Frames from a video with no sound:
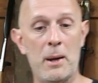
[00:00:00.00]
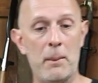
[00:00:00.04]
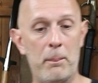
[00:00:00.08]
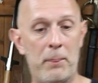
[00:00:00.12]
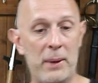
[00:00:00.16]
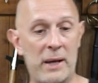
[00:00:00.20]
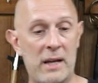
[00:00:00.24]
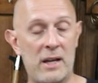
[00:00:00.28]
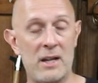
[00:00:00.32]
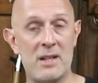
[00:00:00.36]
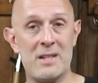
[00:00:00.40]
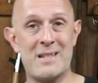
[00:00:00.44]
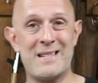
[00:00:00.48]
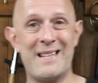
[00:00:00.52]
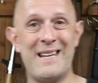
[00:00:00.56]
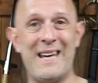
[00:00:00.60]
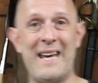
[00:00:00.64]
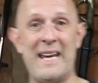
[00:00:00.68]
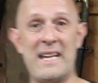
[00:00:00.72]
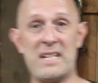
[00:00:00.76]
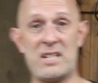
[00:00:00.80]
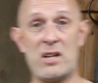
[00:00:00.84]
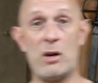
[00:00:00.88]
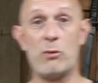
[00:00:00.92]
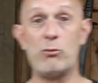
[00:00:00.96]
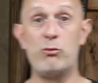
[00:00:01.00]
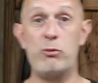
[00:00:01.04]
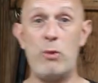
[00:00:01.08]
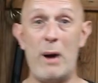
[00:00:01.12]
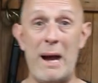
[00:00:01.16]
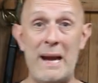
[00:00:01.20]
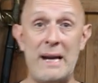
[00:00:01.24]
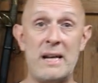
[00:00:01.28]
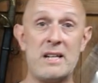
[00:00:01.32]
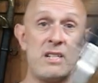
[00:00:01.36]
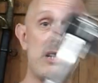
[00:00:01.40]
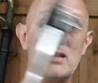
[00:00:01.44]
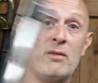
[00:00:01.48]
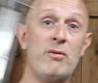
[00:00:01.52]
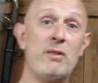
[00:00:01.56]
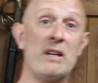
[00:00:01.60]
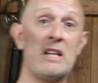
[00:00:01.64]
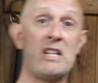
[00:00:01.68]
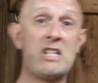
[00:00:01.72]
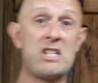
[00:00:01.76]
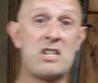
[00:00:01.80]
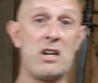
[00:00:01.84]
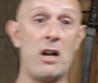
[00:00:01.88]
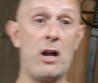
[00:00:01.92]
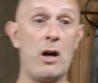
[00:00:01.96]
because it's a relatively
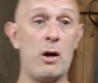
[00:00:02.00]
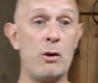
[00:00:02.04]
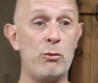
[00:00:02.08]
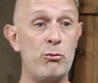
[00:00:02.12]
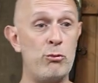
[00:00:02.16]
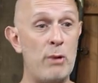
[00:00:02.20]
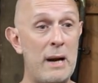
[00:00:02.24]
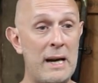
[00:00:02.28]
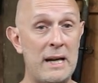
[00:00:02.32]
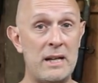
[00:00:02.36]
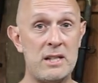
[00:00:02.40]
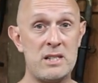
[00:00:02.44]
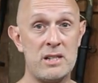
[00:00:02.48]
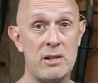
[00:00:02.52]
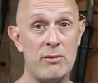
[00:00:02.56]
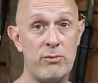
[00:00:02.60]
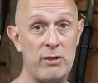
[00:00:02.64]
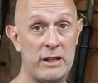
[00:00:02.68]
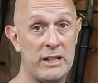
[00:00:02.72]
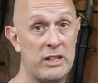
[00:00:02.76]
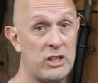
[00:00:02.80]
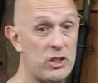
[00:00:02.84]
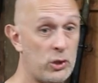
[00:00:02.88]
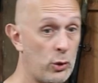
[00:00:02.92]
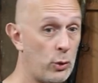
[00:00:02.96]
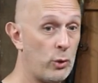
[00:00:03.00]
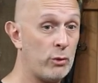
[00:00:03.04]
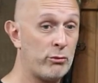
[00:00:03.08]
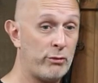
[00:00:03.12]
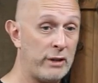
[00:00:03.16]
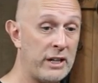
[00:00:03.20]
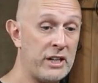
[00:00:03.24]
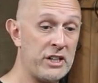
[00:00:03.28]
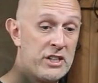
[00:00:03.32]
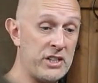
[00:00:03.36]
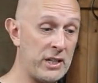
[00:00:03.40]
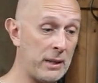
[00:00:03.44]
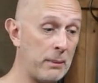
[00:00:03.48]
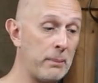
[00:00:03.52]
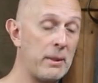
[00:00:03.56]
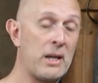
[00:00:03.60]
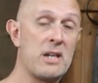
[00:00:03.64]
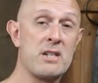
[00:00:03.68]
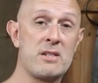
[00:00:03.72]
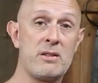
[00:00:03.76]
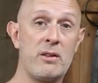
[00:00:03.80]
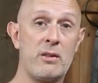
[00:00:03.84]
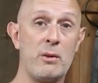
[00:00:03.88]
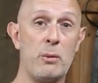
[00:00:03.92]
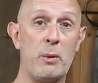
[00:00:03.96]
slow, relatively short reaching
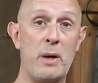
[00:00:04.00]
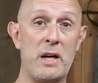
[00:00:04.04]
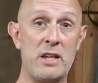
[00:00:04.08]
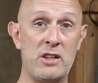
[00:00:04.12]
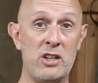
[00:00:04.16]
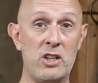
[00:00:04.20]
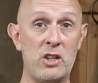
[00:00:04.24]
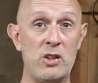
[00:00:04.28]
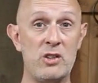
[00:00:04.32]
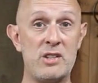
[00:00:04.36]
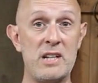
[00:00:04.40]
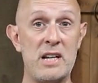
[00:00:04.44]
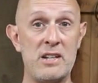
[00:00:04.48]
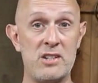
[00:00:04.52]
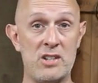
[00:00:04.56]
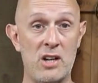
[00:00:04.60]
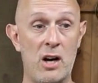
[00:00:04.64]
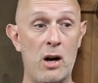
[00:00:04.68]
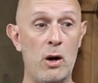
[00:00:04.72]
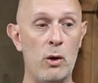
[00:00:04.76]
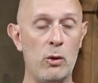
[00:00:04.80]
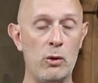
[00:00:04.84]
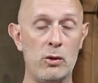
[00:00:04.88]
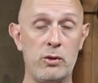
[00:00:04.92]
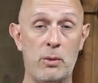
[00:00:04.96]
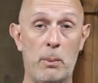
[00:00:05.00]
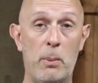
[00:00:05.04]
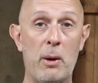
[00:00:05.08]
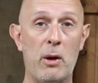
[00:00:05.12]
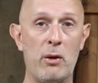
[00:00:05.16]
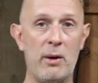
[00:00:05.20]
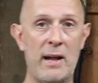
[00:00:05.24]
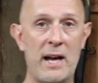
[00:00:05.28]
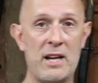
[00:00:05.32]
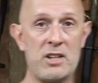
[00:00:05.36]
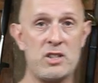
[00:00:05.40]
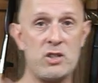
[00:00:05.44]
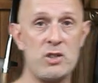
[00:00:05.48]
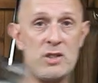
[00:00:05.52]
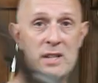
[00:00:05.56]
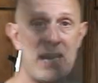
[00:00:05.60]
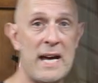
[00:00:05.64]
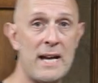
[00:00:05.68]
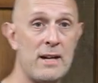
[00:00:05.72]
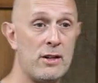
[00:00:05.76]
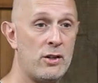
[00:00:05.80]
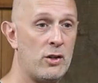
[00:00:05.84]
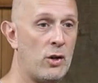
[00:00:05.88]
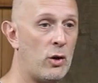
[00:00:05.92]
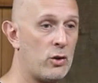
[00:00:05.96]
because of the way that you tend to hold the pole axe. You
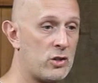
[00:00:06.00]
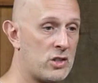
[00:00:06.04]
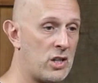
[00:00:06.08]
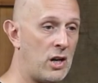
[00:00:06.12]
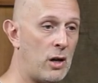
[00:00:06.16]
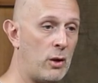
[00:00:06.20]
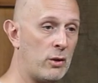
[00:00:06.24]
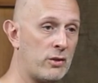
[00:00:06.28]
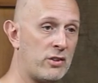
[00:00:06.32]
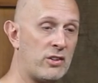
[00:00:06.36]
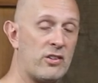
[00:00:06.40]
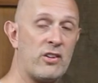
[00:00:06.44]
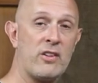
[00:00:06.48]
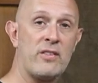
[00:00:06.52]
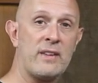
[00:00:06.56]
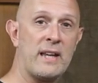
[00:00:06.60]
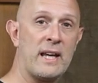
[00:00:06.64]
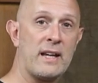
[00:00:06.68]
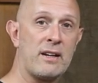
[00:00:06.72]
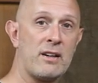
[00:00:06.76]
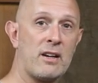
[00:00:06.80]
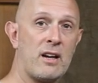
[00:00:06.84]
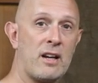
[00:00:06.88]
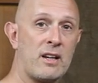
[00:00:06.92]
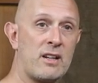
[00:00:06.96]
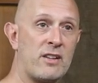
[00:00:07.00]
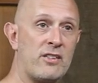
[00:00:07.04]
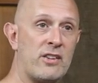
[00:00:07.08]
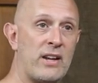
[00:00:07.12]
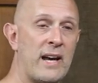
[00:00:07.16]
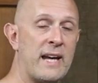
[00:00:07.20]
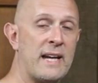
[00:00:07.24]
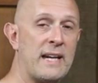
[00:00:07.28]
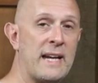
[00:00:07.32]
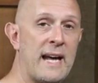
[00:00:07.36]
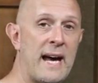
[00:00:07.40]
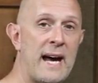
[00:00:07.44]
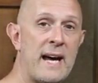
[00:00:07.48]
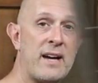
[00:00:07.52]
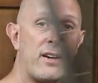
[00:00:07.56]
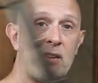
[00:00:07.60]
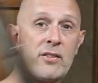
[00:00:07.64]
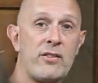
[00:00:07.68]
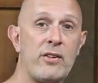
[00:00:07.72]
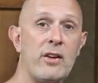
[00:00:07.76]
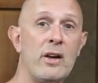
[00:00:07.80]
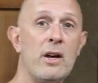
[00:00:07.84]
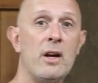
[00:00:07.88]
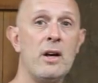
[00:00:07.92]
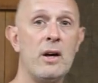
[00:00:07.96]
tend not to hold it at the end like a Dane
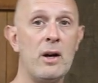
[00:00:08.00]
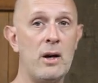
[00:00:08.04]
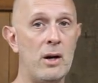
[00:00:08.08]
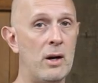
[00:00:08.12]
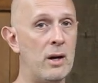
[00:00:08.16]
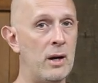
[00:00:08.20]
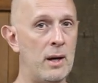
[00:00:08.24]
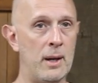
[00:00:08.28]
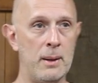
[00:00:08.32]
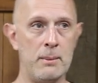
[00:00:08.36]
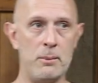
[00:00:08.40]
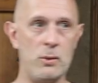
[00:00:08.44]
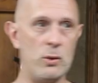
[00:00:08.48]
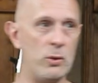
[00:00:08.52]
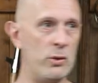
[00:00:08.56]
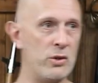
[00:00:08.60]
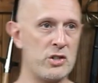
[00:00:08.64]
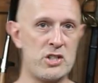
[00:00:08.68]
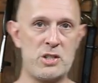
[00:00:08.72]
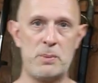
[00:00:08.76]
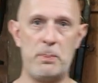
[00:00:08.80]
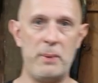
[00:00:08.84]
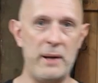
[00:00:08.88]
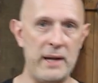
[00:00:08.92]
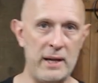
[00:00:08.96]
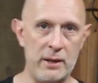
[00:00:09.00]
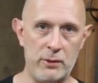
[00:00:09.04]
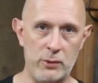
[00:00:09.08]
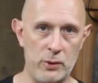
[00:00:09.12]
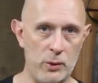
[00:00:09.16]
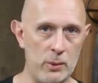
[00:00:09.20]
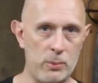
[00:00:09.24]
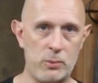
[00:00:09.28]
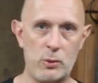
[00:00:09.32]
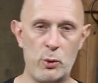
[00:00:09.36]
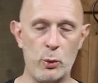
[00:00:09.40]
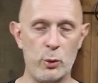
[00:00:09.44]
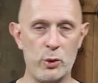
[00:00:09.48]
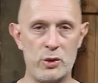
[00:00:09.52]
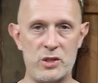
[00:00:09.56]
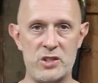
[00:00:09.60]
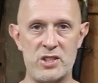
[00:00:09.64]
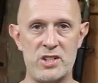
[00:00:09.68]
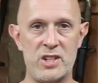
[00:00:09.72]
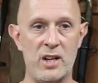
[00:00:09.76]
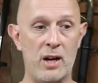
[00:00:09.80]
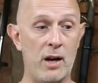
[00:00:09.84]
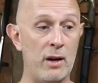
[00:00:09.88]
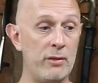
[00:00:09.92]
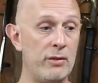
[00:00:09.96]
axe um, or a spear or
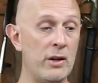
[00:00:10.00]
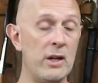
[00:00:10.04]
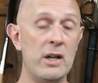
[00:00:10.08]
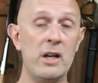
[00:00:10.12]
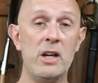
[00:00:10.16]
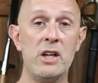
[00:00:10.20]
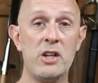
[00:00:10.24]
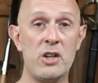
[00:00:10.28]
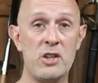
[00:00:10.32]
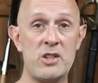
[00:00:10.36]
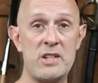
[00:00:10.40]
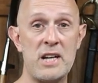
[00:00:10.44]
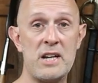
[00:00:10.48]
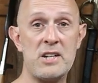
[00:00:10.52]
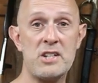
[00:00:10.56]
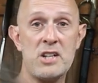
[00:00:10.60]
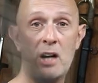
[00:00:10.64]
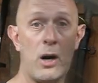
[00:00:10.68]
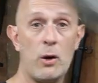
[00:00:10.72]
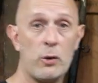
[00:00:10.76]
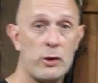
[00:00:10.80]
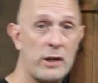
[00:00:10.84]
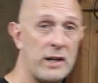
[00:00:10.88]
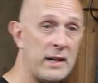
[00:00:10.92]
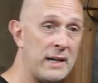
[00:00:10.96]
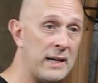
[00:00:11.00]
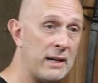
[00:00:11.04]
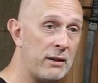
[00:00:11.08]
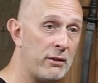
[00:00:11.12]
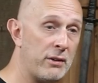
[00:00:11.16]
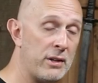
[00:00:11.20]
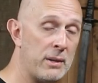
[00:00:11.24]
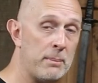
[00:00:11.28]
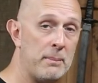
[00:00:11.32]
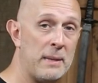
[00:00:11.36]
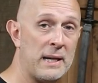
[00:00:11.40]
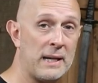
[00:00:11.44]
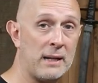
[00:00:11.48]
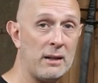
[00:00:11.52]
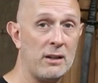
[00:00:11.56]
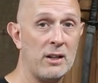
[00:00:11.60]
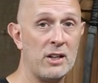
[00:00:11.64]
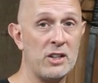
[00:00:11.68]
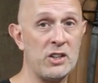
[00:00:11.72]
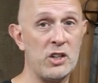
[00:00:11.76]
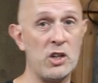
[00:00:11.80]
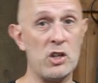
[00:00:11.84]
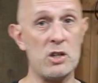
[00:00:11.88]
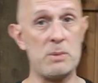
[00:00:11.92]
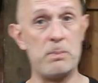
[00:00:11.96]
quarterstaff. You tend to hold it nearer the middle
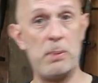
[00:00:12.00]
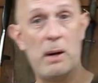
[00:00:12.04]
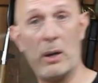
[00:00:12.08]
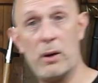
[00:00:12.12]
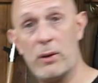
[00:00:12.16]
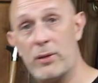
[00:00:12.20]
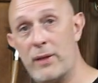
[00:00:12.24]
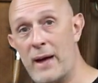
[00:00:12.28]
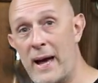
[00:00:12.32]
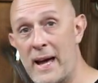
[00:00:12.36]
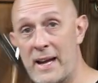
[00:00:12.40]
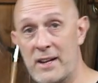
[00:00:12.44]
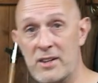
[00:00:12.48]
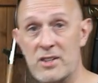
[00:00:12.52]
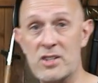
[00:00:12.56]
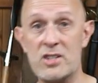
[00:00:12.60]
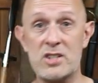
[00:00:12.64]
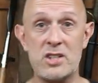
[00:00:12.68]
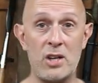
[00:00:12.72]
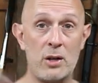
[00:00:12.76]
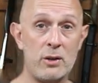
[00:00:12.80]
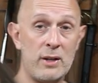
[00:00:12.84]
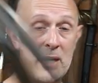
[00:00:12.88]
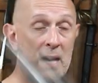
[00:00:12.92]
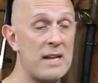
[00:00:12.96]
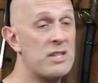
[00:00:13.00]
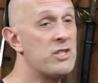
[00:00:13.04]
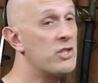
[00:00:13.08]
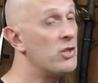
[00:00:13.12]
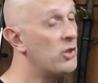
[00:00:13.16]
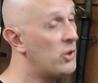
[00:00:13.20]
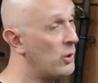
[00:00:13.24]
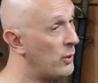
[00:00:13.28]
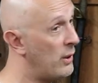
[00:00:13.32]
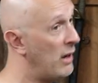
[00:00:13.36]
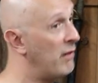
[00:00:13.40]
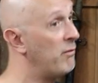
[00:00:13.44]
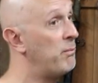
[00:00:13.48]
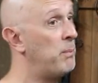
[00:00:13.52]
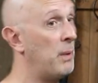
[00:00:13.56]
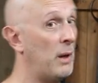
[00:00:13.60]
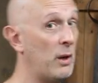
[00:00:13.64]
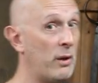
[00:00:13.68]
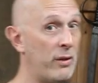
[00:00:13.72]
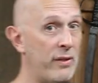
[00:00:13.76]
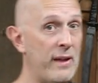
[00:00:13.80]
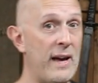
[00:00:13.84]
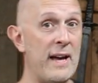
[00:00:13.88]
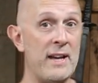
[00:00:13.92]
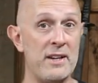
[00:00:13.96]
and use both ends. So, yes, you do have
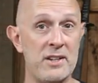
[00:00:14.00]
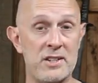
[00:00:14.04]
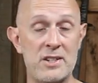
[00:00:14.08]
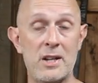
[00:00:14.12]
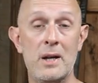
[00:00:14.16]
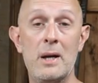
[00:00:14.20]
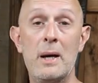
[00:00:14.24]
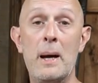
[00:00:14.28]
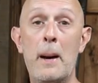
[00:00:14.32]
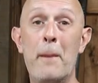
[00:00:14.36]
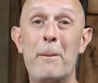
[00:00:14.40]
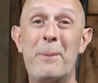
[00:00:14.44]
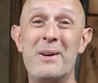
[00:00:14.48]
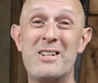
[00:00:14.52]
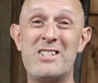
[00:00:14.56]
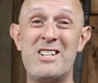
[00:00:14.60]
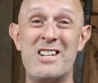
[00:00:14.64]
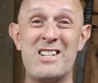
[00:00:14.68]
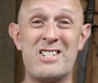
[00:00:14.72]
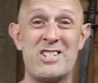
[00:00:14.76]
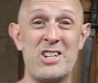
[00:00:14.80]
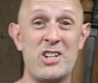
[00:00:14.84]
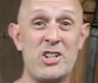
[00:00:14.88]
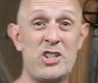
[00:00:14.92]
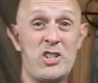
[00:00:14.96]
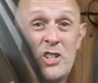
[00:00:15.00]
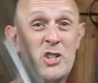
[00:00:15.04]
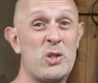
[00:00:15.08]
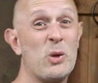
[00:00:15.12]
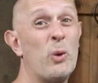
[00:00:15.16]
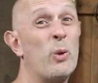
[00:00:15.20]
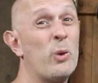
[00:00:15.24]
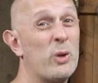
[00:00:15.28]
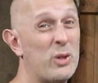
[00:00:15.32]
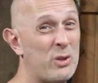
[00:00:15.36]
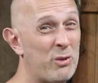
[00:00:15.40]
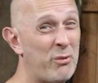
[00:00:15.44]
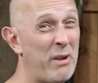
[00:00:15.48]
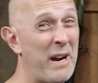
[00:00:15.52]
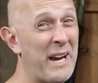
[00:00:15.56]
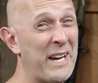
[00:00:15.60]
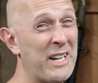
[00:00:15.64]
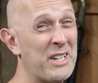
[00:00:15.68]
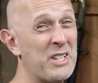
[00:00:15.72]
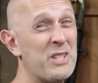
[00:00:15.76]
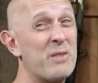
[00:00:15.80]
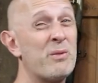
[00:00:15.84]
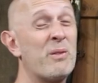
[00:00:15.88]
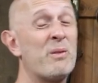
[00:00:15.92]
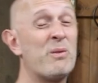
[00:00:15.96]
both ends, but it's a short
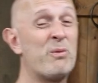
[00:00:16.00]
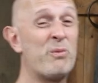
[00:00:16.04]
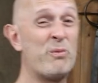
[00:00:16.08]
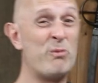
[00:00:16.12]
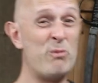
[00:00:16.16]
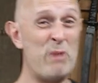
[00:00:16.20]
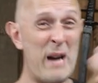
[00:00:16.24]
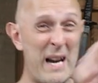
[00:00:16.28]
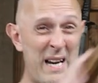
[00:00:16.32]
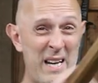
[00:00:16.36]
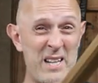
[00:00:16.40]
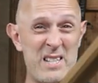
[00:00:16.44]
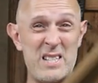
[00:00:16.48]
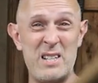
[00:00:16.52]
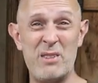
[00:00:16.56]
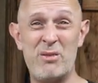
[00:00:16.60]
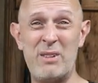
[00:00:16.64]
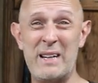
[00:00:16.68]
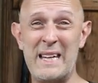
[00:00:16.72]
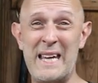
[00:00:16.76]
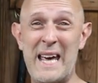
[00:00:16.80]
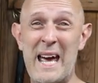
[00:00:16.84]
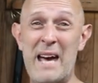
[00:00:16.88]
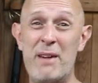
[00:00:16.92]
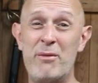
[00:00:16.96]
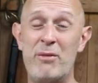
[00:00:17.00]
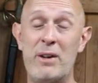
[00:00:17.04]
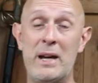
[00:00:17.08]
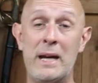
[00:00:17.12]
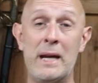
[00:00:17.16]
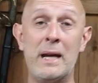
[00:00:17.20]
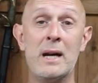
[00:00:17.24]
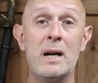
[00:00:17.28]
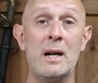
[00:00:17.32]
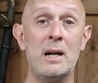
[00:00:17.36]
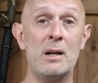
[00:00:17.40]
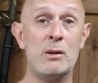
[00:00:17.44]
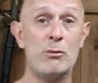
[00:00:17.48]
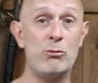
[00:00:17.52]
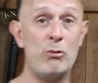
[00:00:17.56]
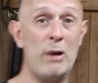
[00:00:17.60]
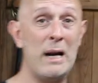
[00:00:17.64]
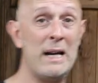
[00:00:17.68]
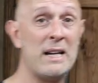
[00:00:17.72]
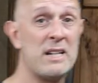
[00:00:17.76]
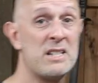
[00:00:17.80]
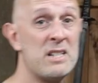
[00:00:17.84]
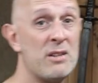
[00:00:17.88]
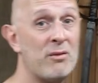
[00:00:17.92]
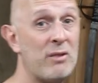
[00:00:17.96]
range, relatively heavy,
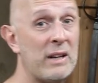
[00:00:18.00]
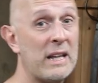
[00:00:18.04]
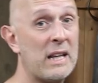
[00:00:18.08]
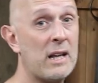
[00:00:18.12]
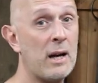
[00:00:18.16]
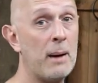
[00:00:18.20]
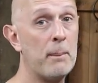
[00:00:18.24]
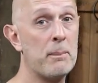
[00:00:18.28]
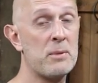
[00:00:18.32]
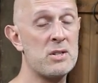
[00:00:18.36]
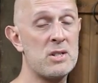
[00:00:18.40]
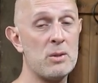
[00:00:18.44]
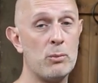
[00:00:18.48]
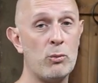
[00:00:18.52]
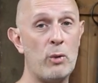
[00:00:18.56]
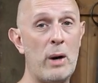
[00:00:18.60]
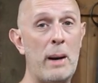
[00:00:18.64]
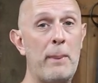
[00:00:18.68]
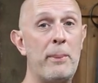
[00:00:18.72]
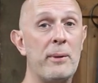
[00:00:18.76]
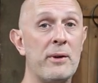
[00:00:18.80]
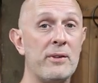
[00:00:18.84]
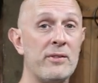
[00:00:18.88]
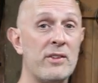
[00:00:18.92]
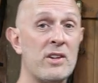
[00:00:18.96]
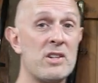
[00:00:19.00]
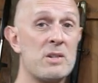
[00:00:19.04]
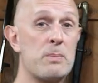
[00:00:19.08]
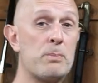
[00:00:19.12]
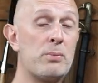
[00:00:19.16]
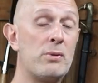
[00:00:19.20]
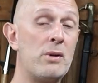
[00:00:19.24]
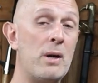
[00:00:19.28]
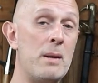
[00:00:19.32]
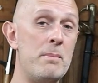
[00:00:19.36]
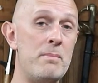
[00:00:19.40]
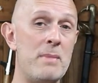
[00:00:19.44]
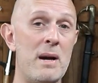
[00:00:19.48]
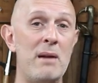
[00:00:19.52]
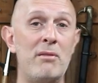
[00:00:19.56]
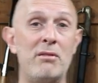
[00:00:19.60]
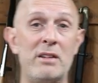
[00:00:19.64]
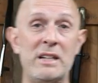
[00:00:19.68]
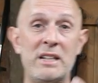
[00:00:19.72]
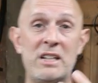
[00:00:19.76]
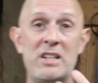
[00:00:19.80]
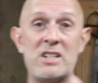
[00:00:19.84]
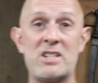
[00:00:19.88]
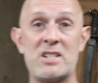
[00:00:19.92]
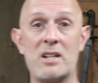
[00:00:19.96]
relatively cumbersome weapon that's
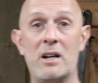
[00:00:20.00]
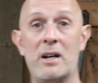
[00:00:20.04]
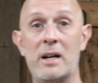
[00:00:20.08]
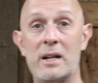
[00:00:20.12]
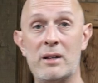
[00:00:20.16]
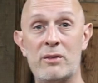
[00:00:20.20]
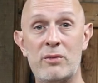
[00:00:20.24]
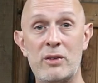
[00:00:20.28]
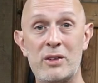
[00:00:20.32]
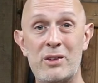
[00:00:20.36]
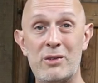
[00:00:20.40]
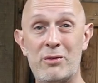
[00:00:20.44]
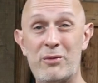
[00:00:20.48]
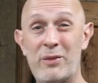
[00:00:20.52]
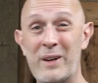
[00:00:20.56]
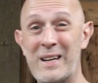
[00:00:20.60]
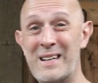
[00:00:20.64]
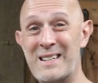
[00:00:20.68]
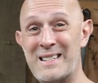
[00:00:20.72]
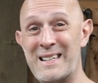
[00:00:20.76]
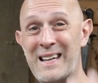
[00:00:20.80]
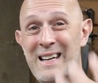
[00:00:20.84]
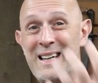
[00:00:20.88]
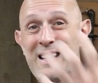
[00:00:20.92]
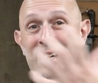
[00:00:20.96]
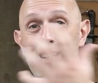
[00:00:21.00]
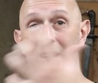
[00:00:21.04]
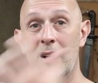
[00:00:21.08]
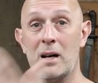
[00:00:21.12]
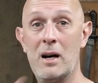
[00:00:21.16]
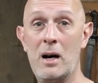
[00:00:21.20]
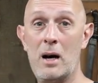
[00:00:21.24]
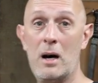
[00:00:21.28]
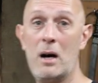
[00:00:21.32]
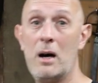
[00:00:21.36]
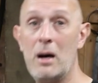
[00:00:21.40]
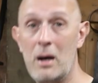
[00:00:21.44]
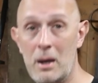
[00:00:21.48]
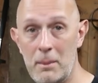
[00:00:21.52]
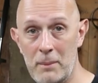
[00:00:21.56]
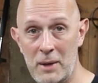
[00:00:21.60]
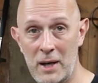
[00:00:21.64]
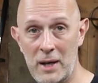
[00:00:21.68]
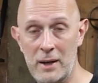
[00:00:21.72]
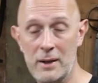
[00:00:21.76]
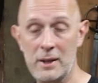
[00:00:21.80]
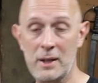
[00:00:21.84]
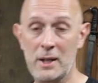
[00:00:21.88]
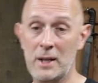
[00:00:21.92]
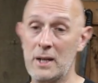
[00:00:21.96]
primarily designed for defeating
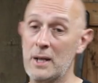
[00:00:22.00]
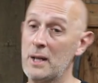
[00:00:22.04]
armour.